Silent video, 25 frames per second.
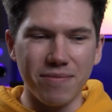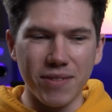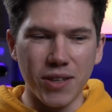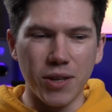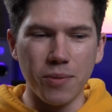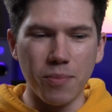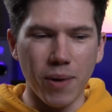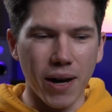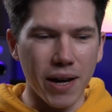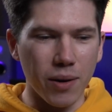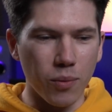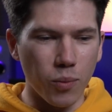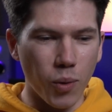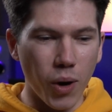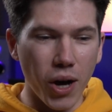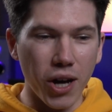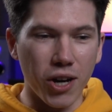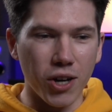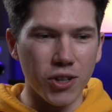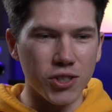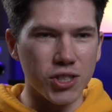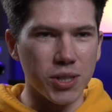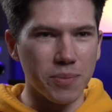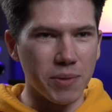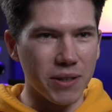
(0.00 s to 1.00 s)
you might work
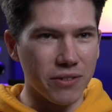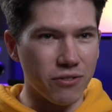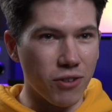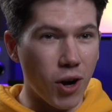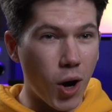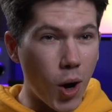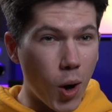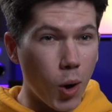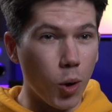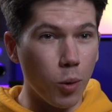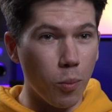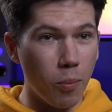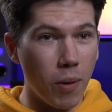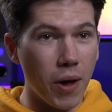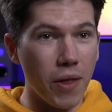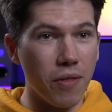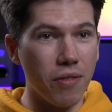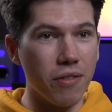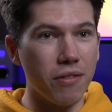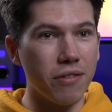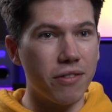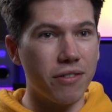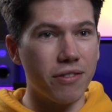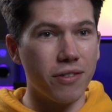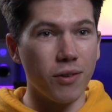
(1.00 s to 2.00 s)
on something for a whole
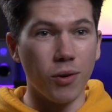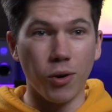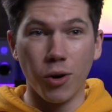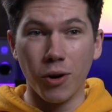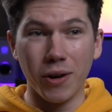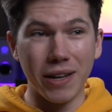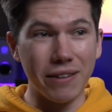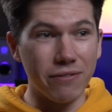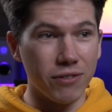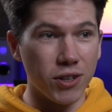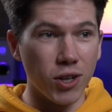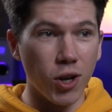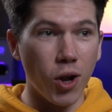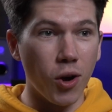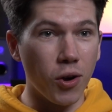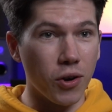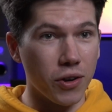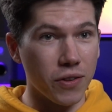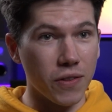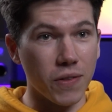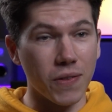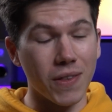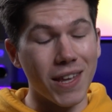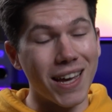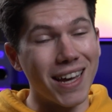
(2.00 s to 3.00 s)
month or even longer
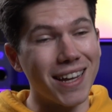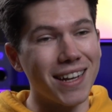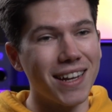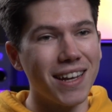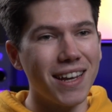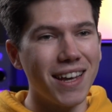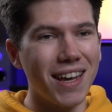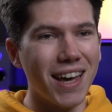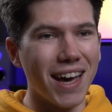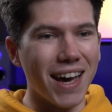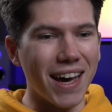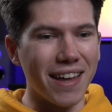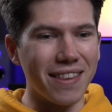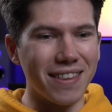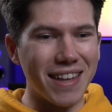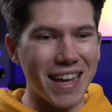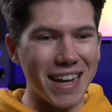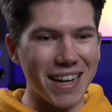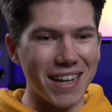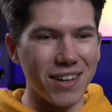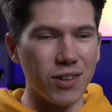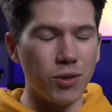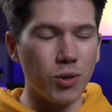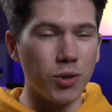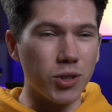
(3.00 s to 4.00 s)
than that, and
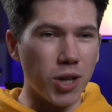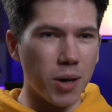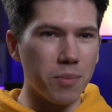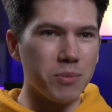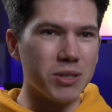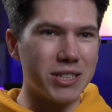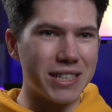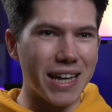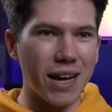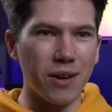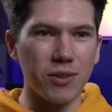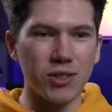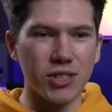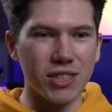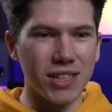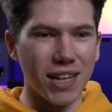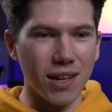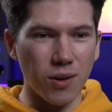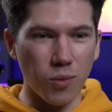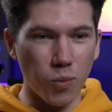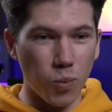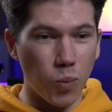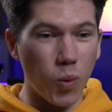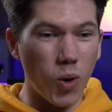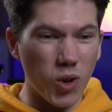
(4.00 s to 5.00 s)
then it all comes down to like
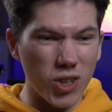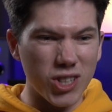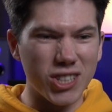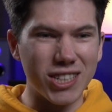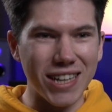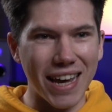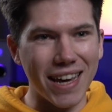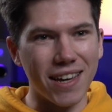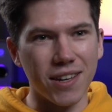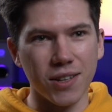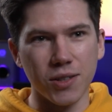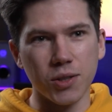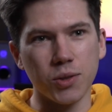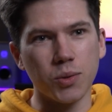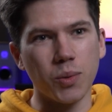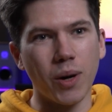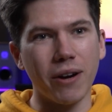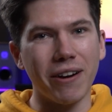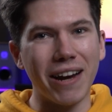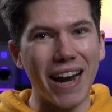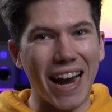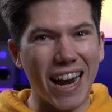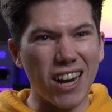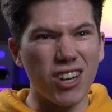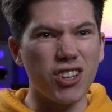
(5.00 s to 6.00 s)
1 second
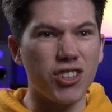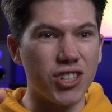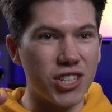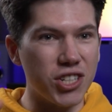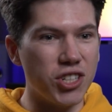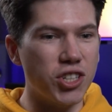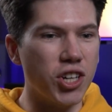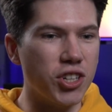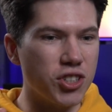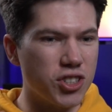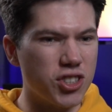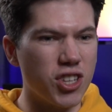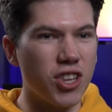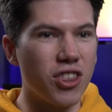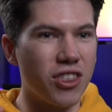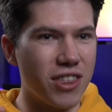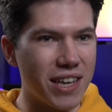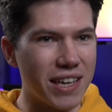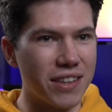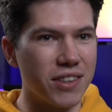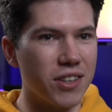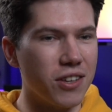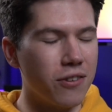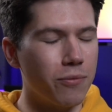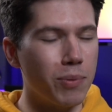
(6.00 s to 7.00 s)
where it actually does the
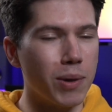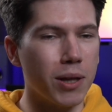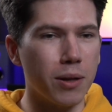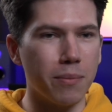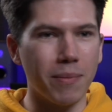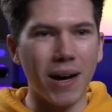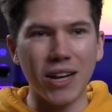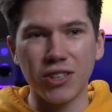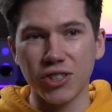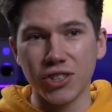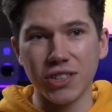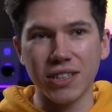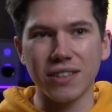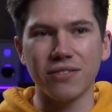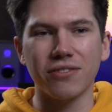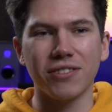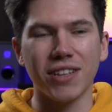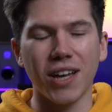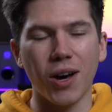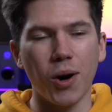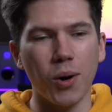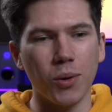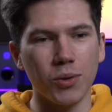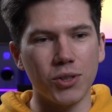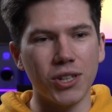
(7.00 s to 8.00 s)
thing that you've been imagining for
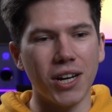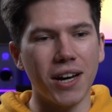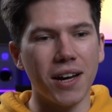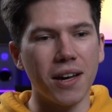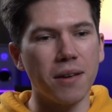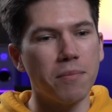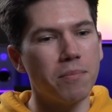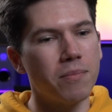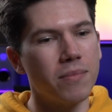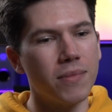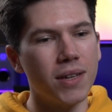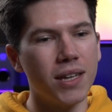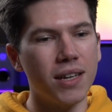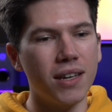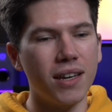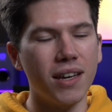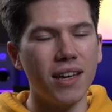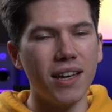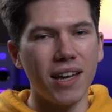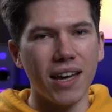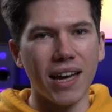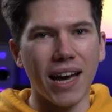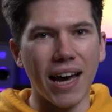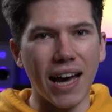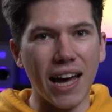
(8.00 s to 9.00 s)
that whole time.
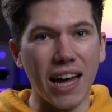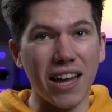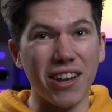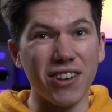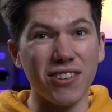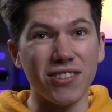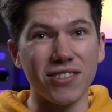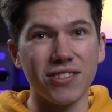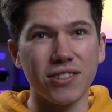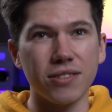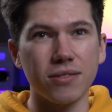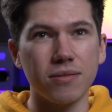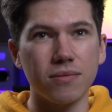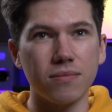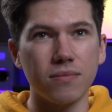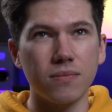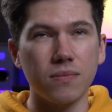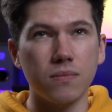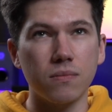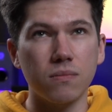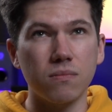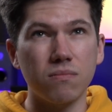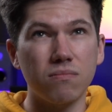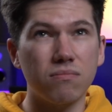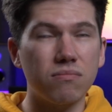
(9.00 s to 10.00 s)
And
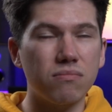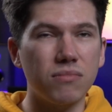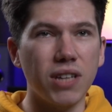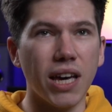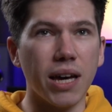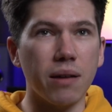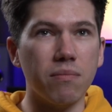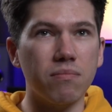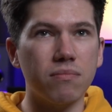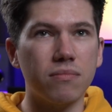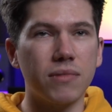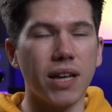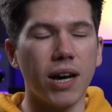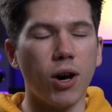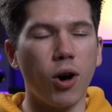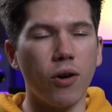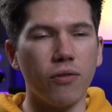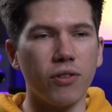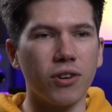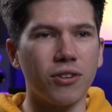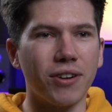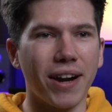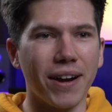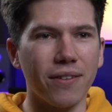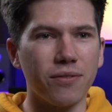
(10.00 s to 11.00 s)
yeah, that
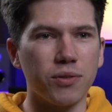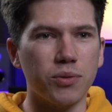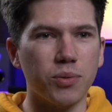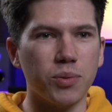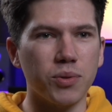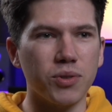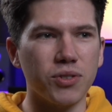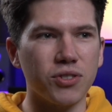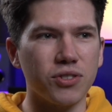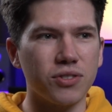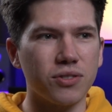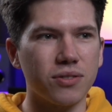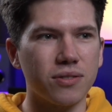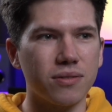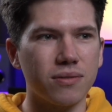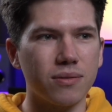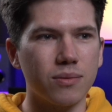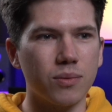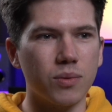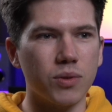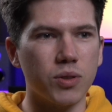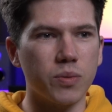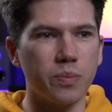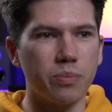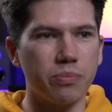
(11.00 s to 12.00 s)
hovercraft was
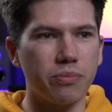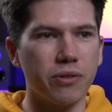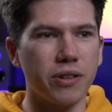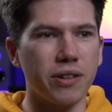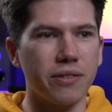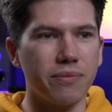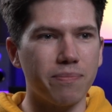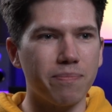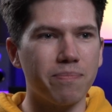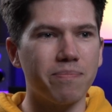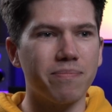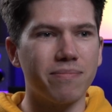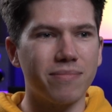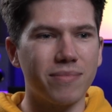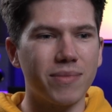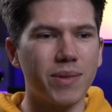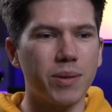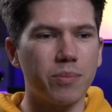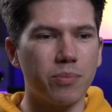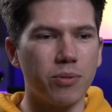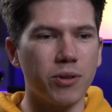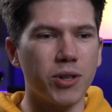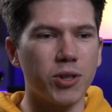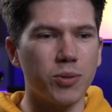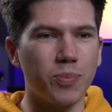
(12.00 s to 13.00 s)
pretty
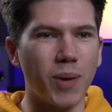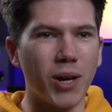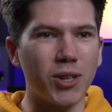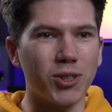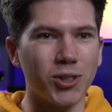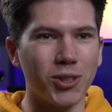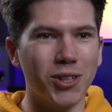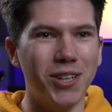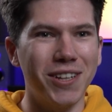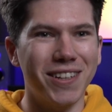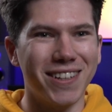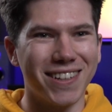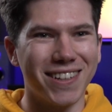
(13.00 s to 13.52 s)
special.